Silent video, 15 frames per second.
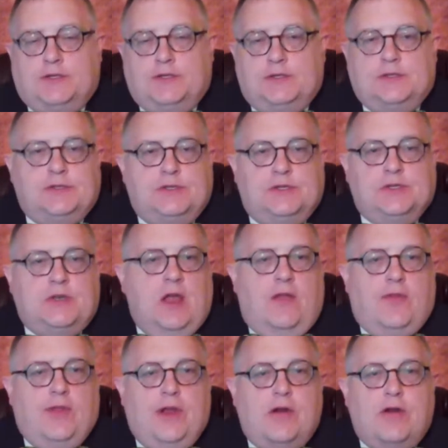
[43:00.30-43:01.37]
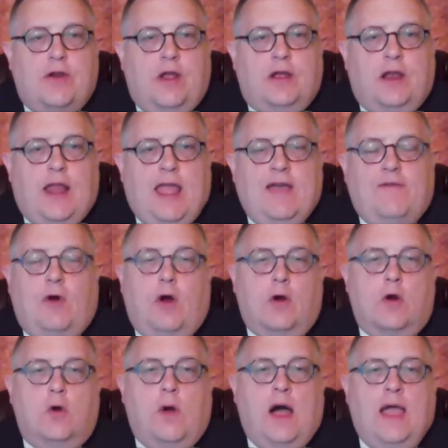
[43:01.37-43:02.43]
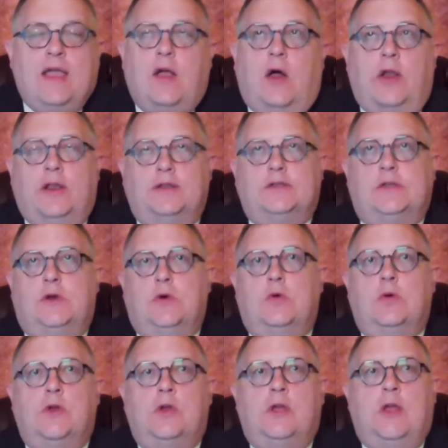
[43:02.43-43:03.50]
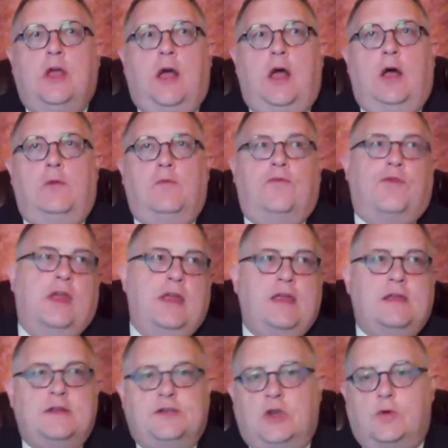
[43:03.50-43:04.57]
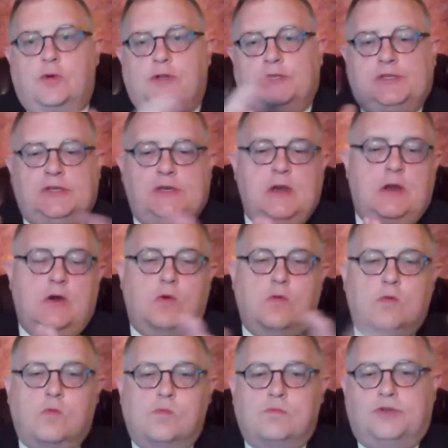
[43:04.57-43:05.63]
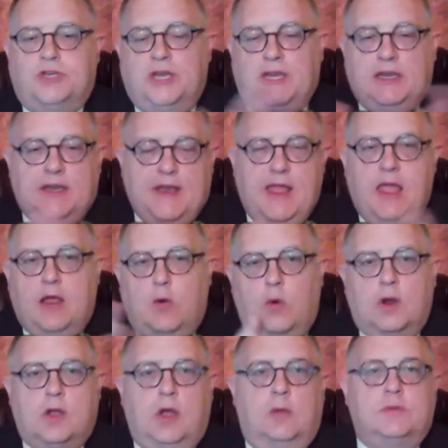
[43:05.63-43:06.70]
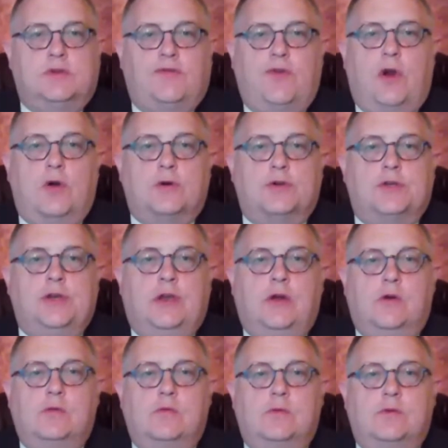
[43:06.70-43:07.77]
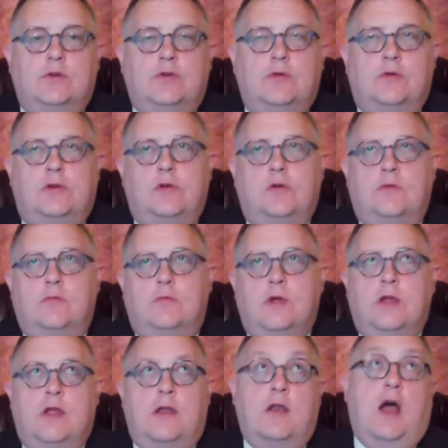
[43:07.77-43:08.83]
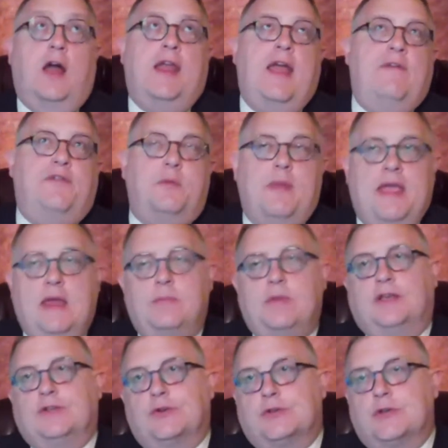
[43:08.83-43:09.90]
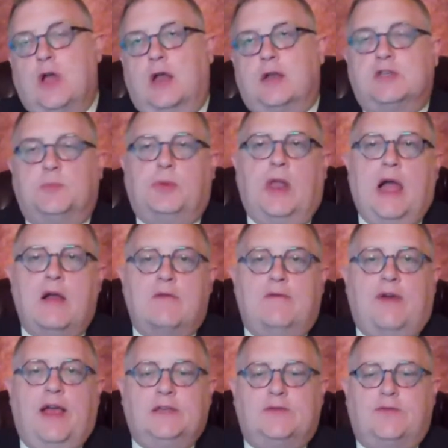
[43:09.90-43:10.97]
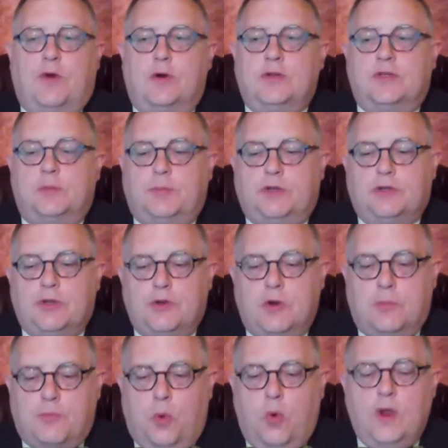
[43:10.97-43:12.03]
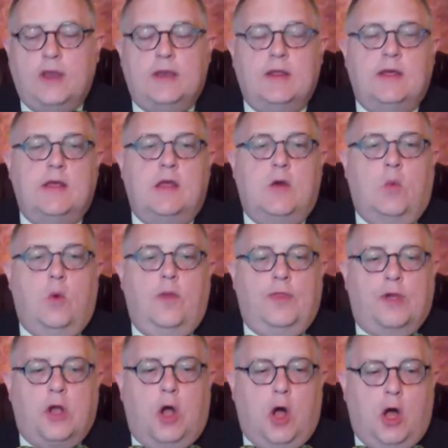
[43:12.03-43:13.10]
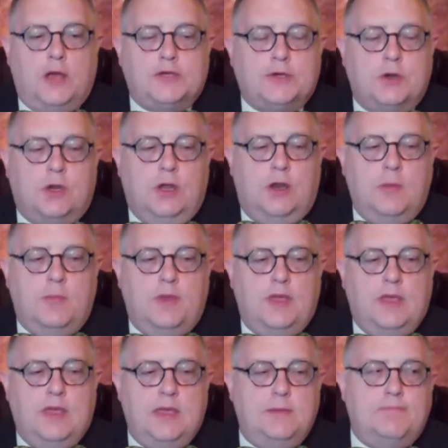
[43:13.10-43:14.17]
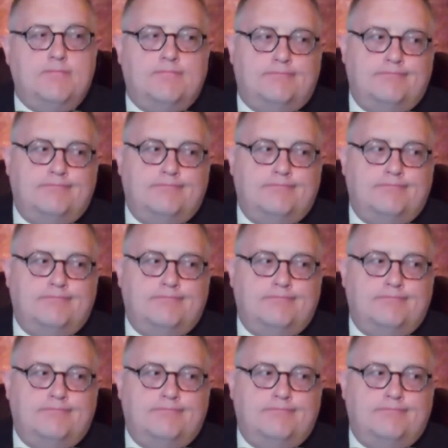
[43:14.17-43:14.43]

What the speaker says: is just not there. You're not going to have ROI on it. So, so it's, you know, chicken and egg. What comes first? You know, you not have demand because there's not a supplier, or vice versa. But to your point, when the costs are going to be,